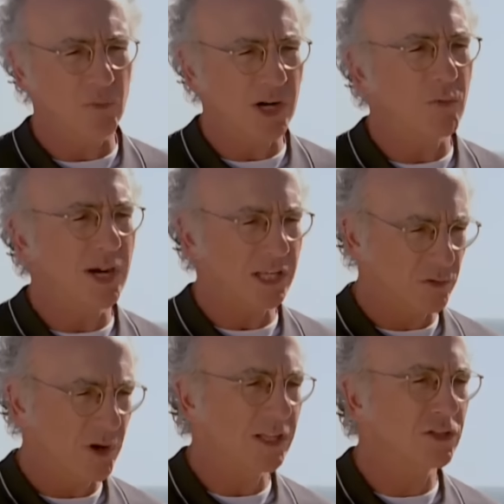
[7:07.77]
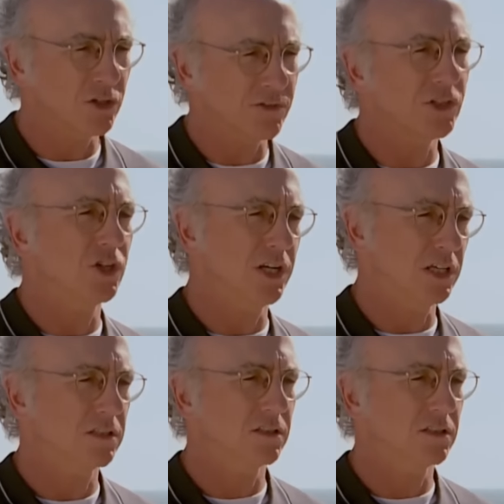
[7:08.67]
Why don't the two of you join us?